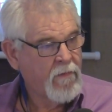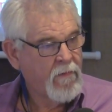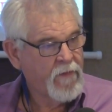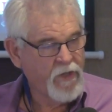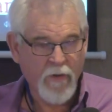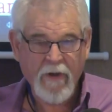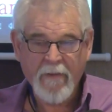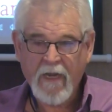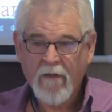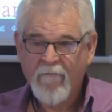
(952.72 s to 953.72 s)
You know what I
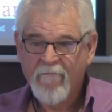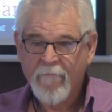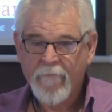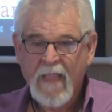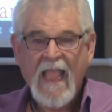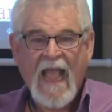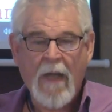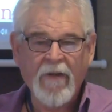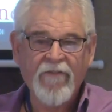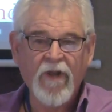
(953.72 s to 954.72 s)
mean?
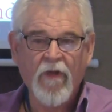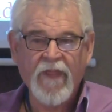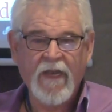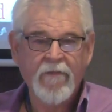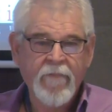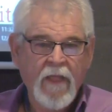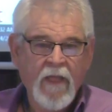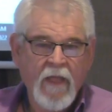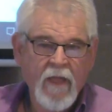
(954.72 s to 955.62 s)
How many of you know that...